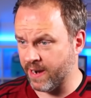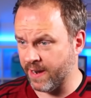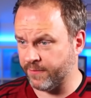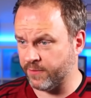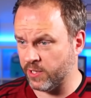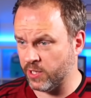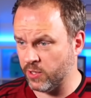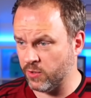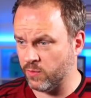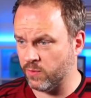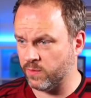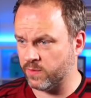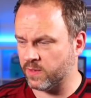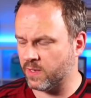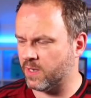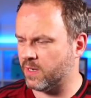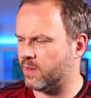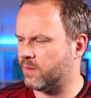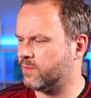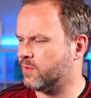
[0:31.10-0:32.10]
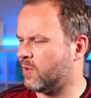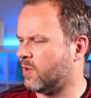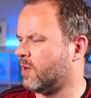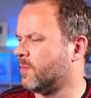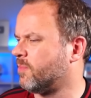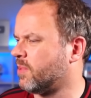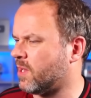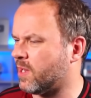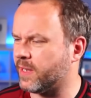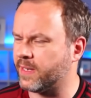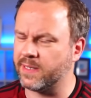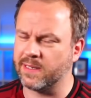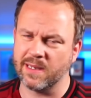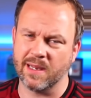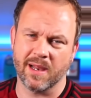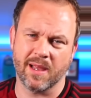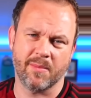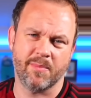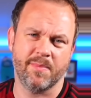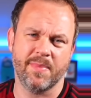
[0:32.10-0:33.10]
I have to use. Oh, not a blind
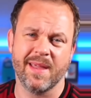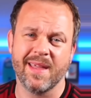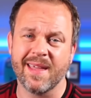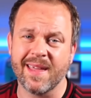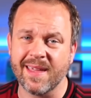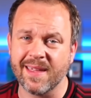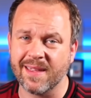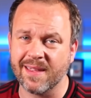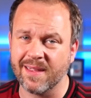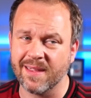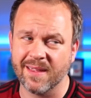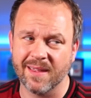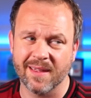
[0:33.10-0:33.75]
club pick.